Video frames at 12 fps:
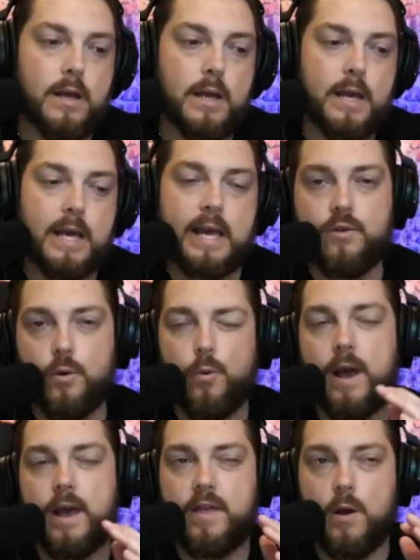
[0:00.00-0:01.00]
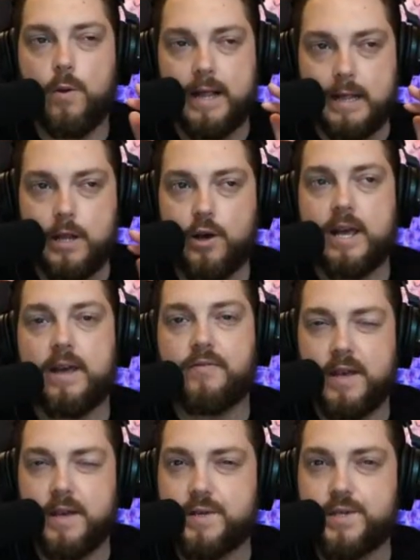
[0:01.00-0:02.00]
Either way that we look at
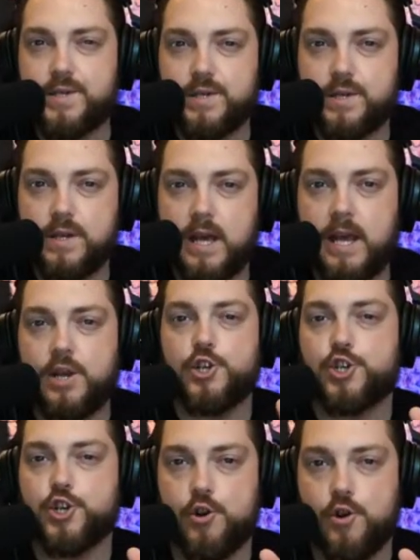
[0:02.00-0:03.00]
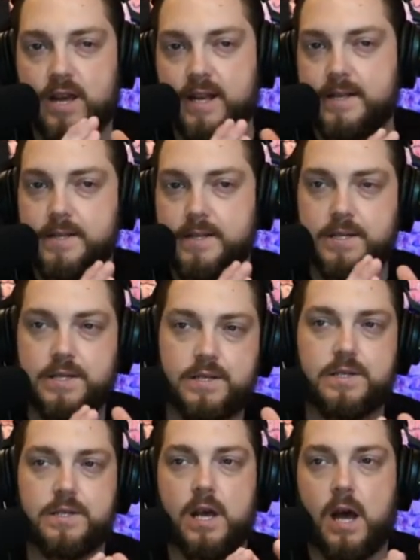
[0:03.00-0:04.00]
this
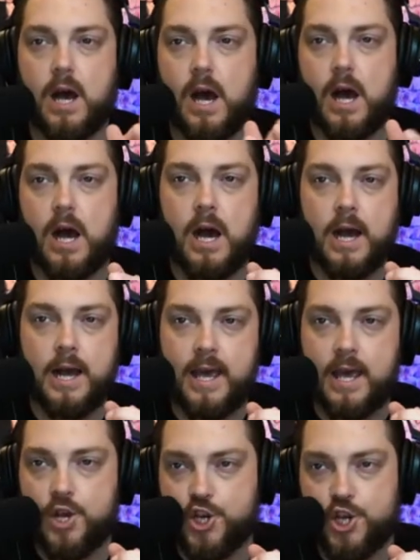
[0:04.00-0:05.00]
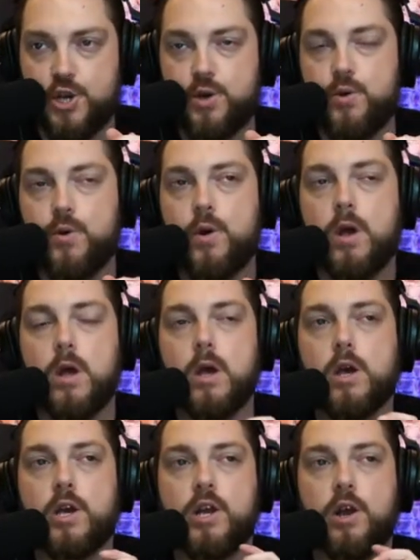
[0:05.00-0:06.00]
insurance issue,
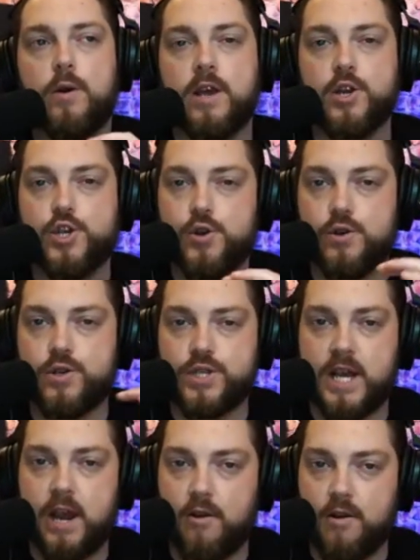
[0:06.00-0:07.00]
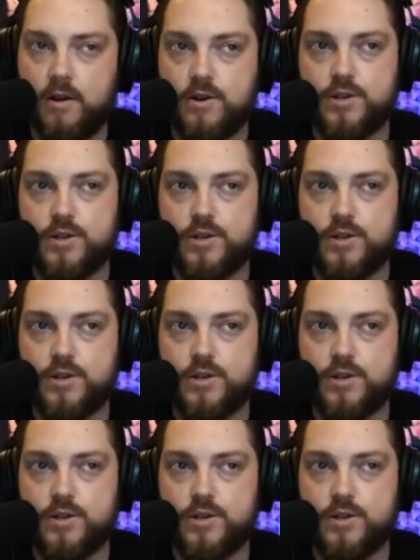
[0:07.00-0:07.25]
insurance carriers